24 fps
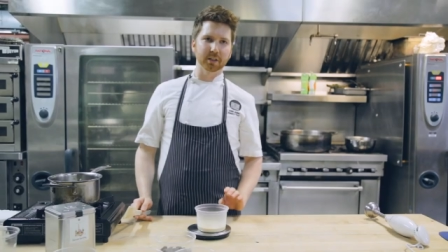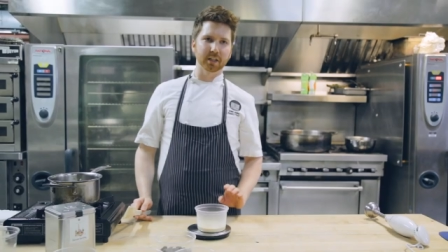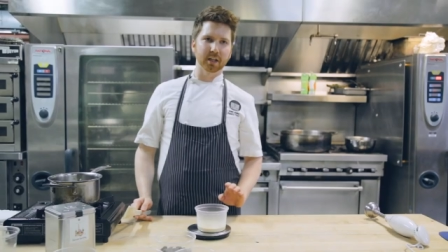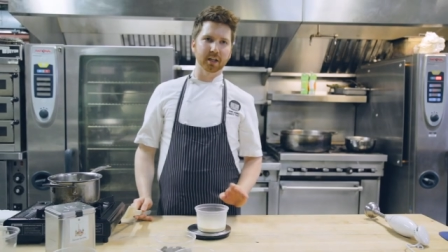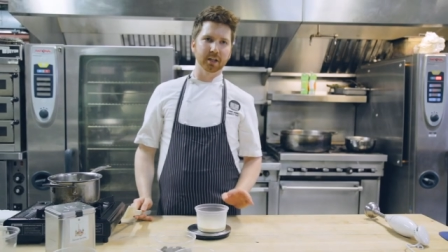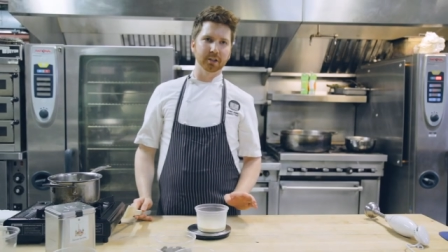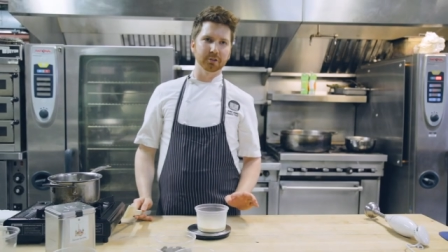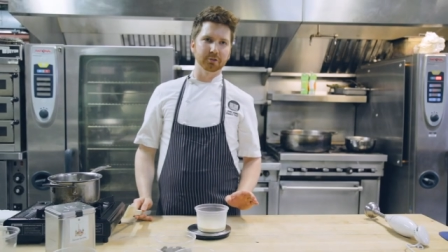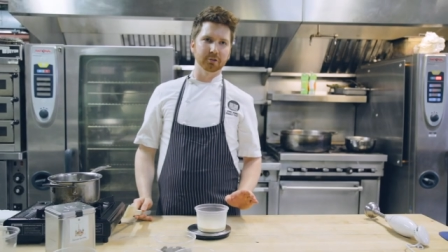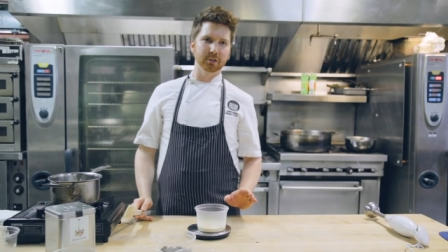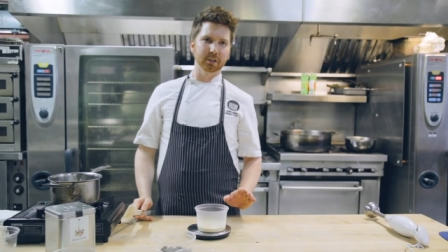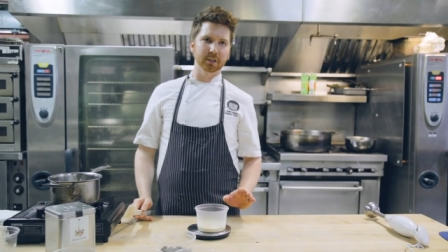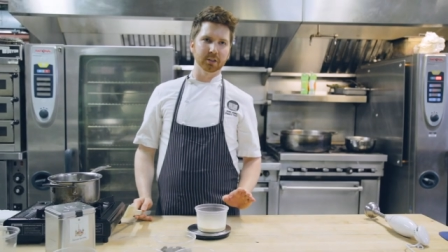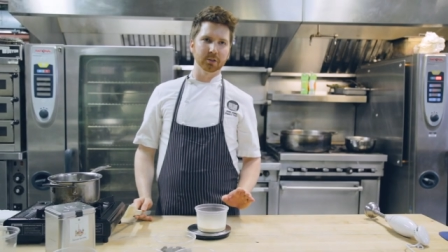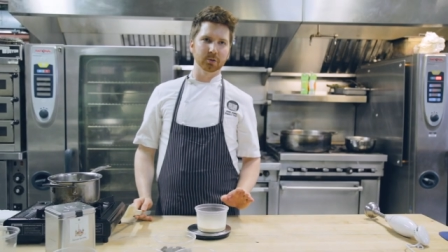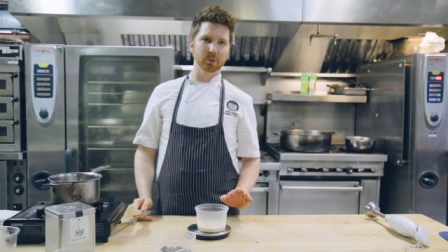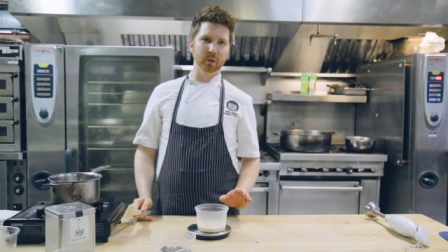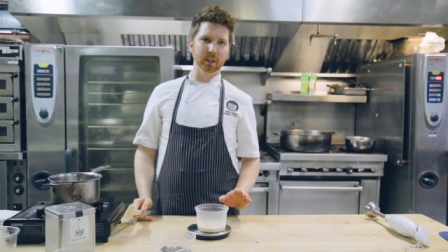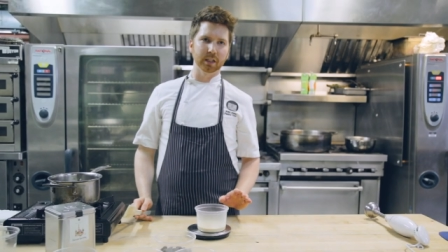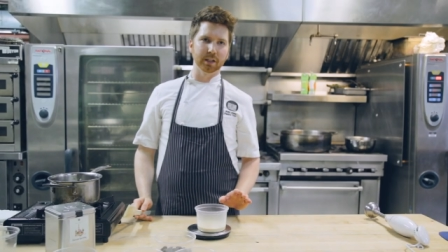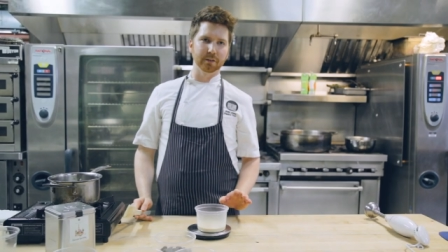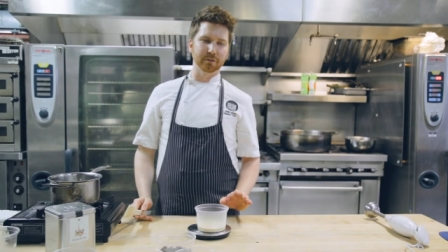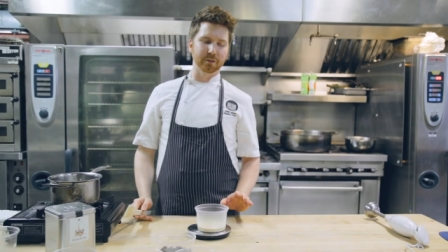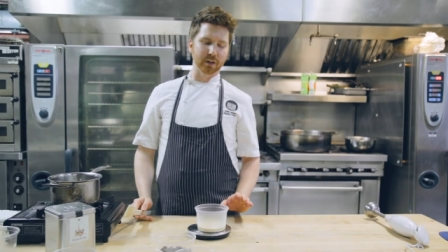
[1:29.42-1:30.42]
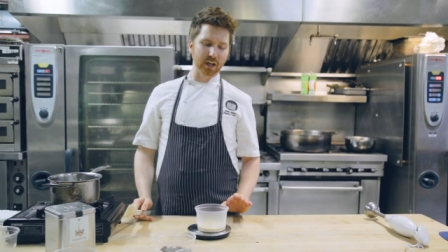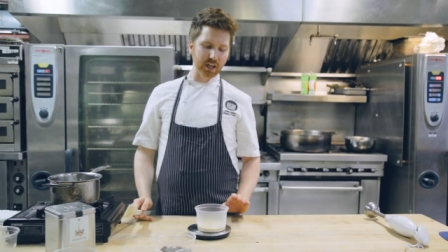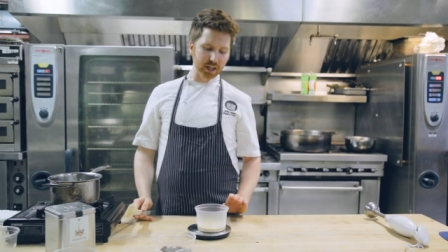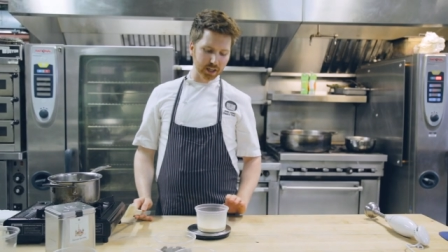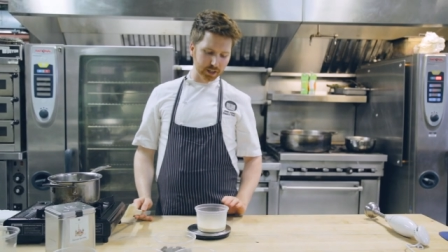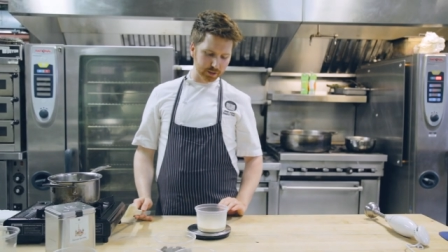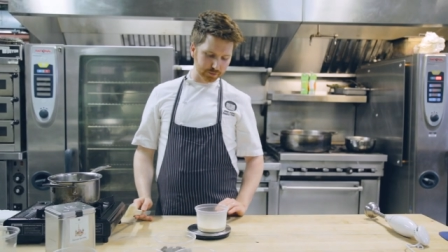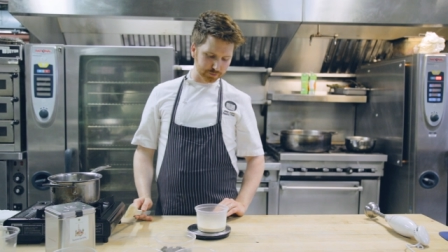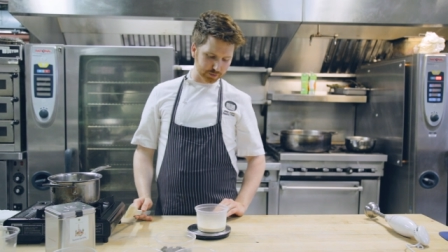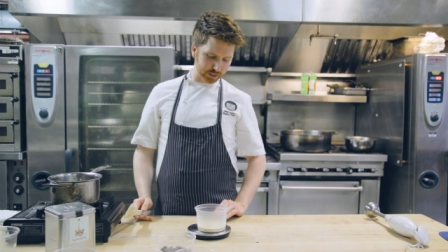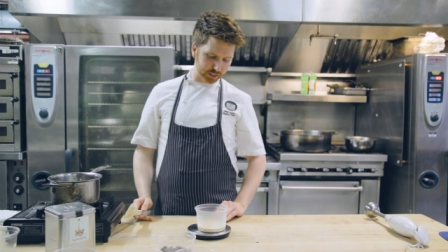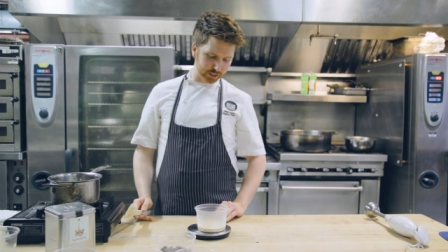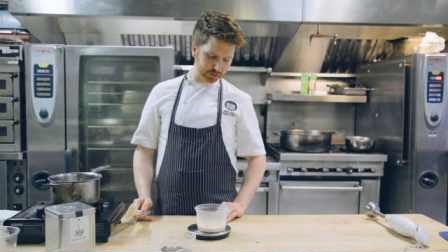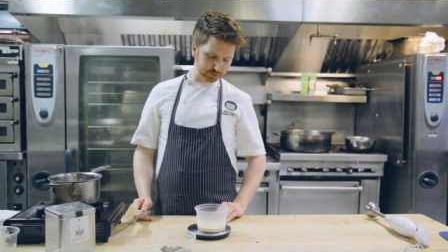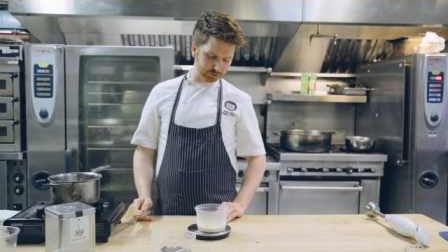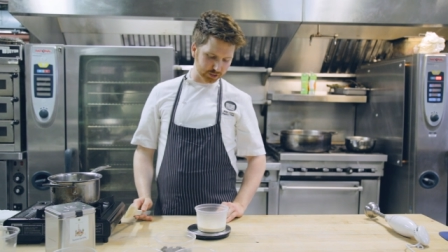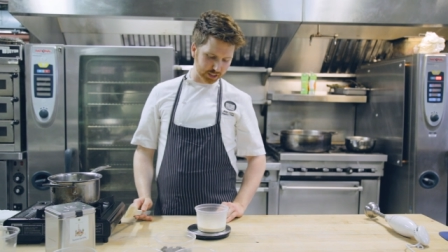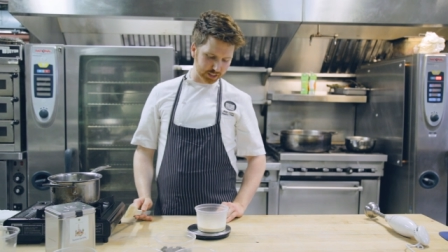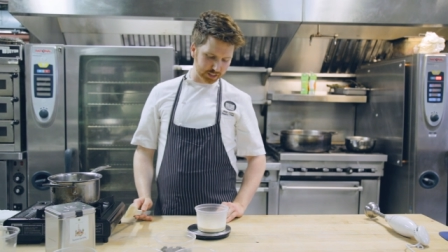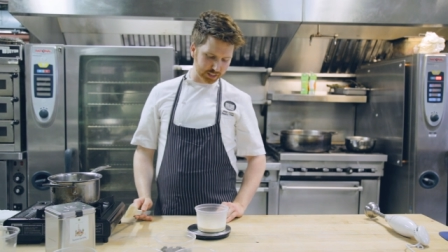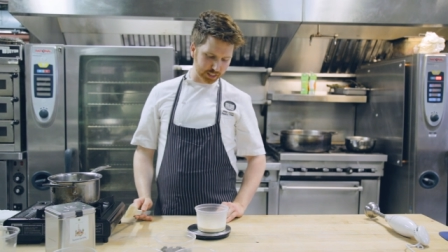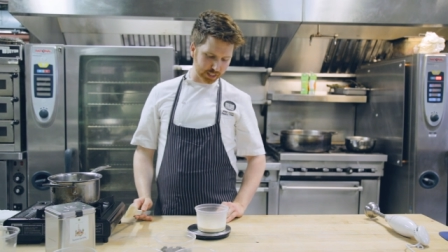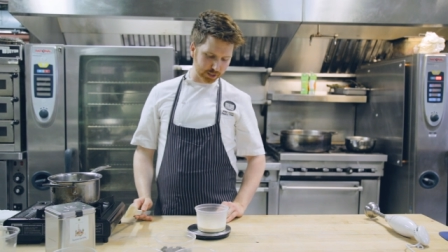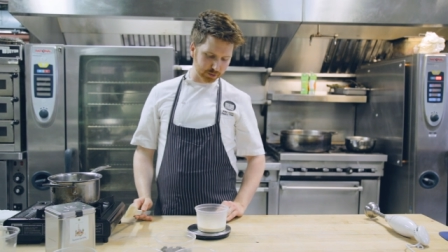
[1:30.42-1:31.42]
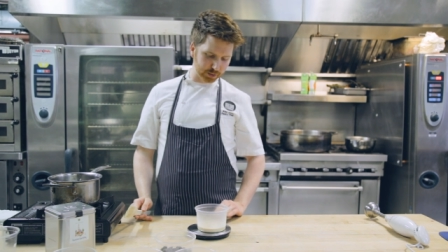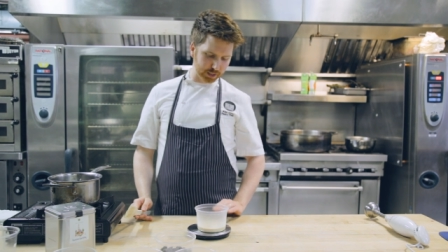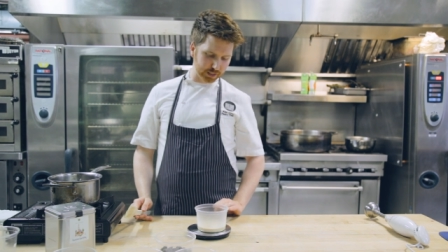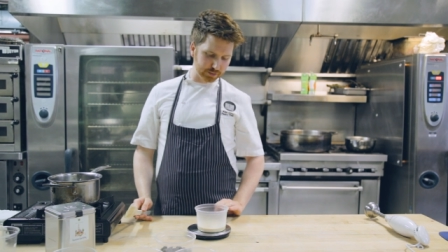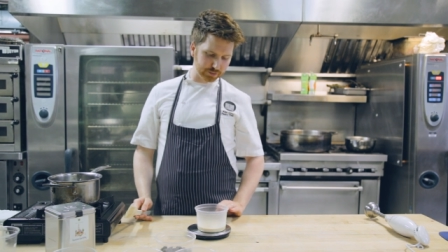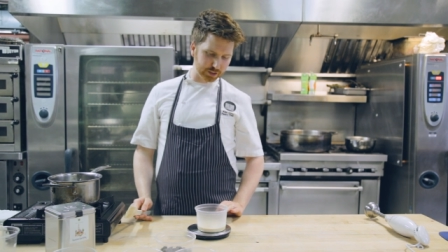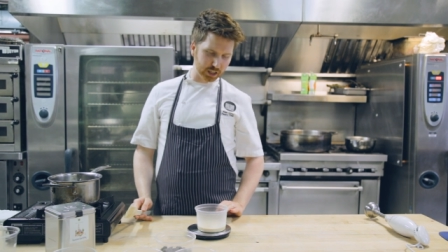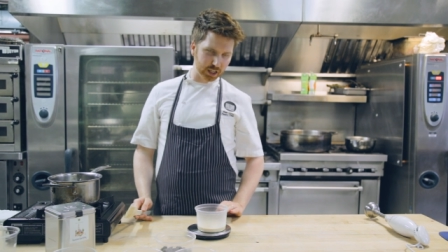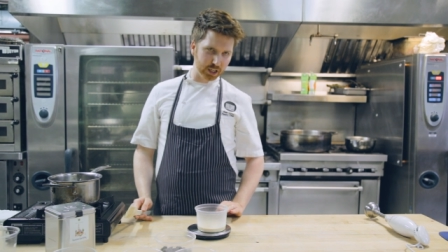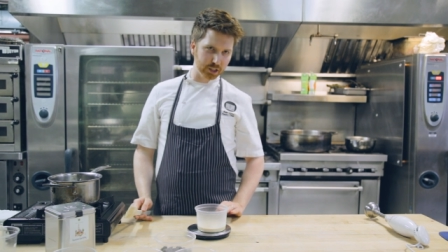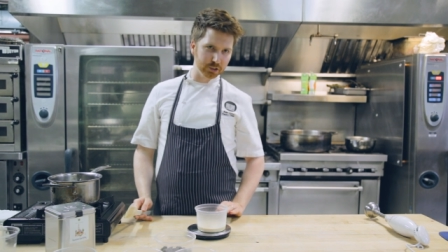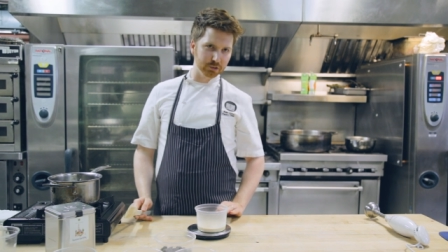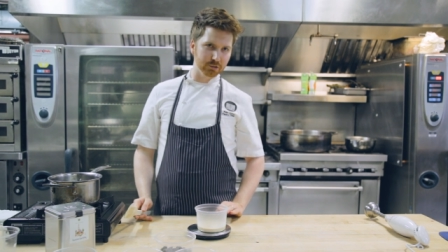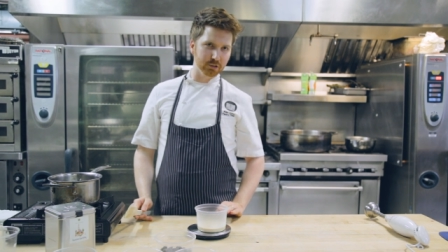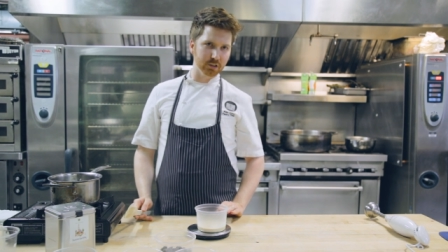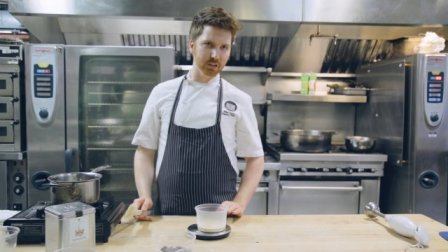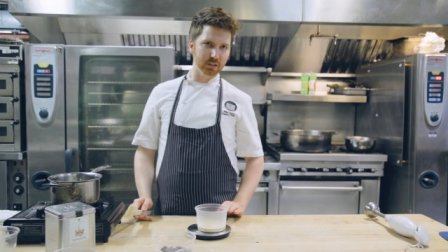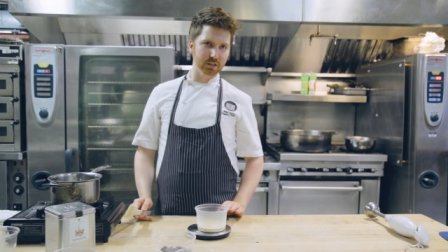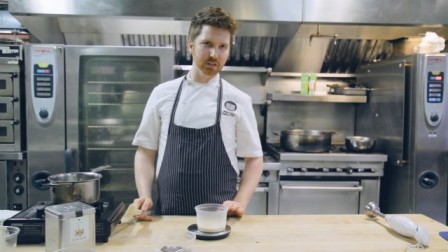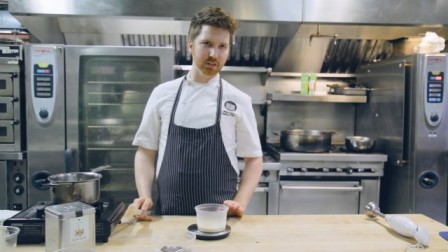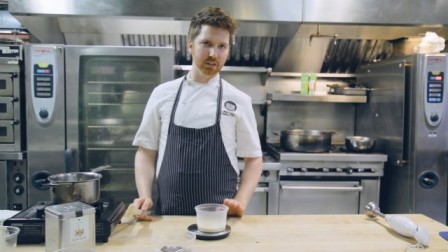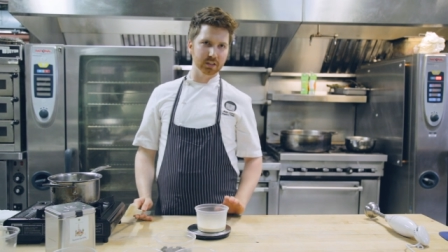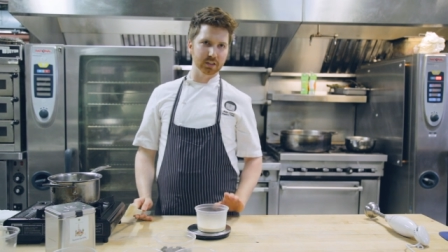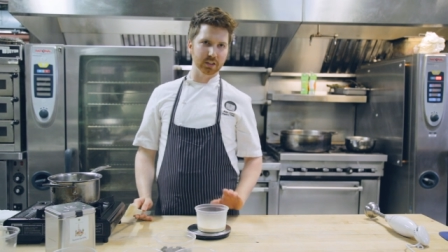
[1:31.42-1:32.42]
with 125 and right now I have 100.